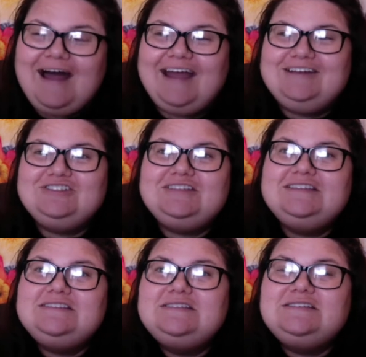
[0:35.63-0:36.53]
I just think
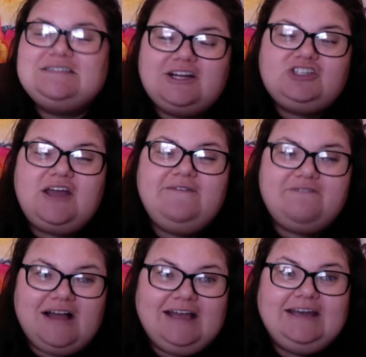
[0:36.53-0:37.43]
this is such a
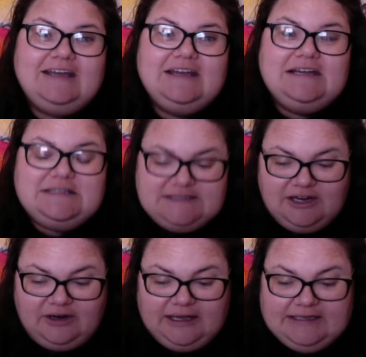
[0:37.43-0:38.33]
fun
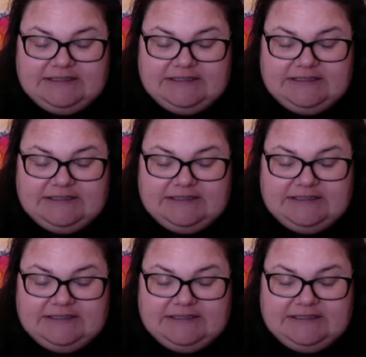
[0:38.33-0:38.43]
series.